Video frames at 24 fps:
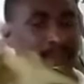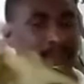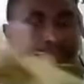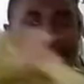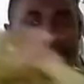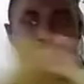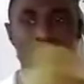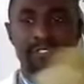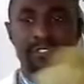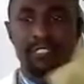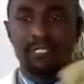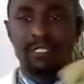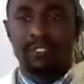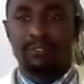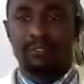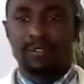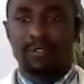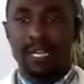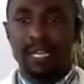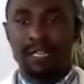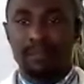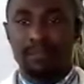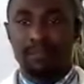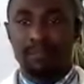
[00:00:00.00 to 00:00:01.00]
tree. You
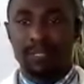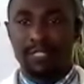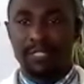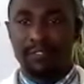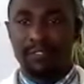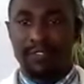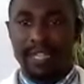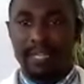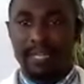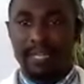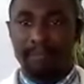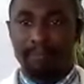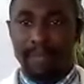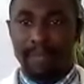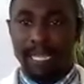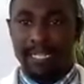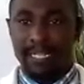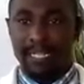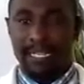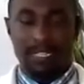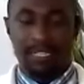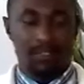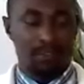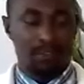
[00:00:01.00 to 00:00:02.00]
can't miss pine
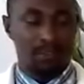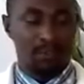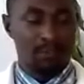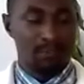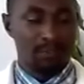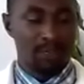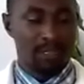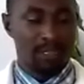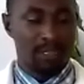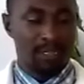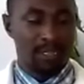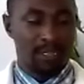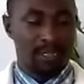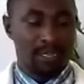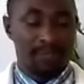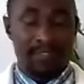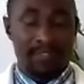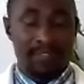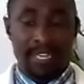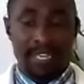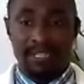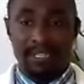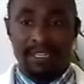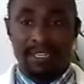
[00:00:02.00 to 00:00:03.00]
at home.
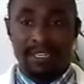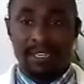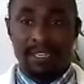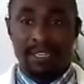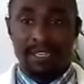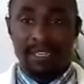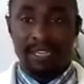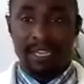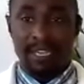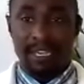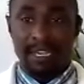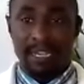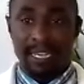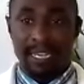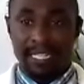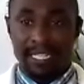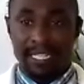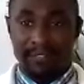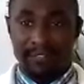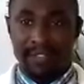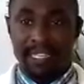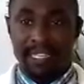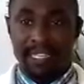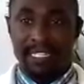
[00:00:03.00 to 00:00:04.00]
Then
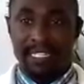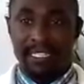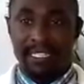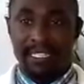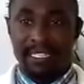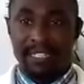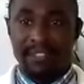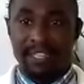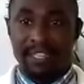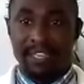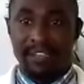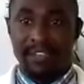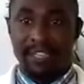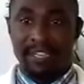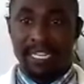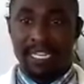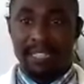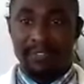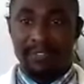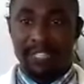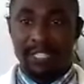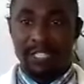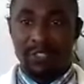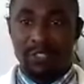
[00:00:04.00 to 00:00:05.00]
classify it in the
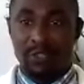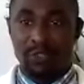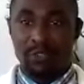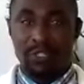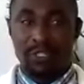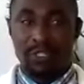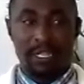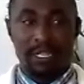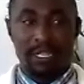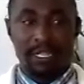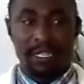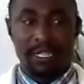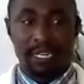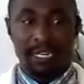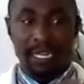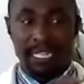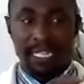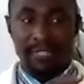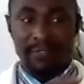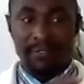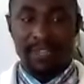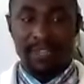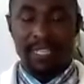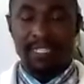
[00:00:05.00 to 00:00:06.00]
classification.
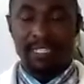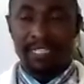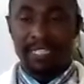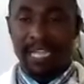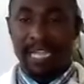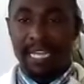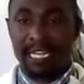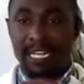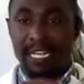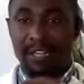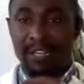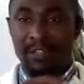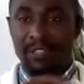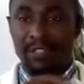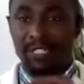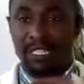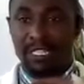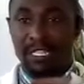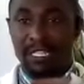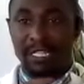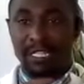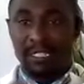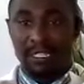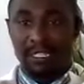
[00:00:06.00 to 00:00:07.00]
Classify it under
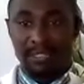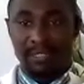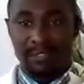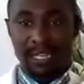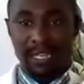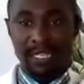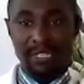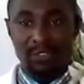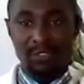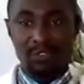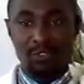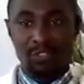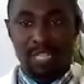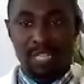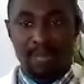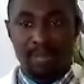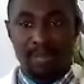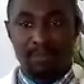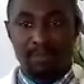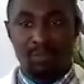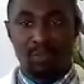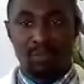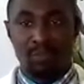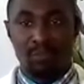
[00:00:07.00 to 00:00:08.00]
that
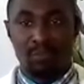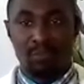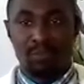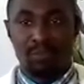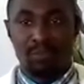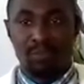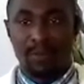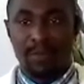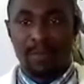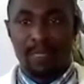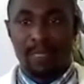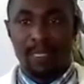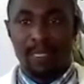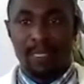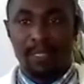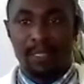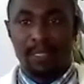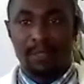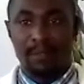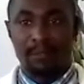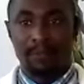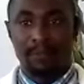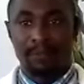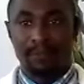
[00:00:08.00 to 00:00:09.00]
subgroup.
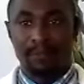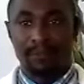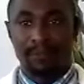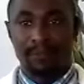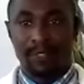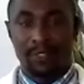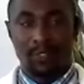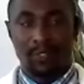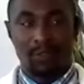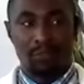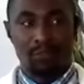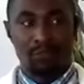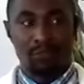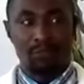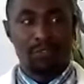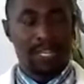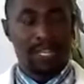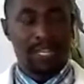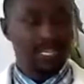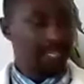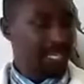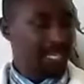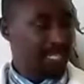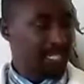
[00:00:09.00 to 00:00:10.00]
So do
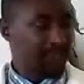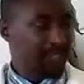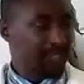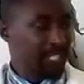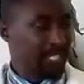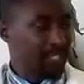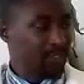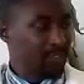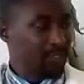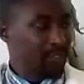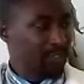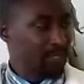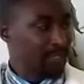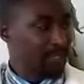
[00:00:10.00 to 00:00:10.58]
that classification.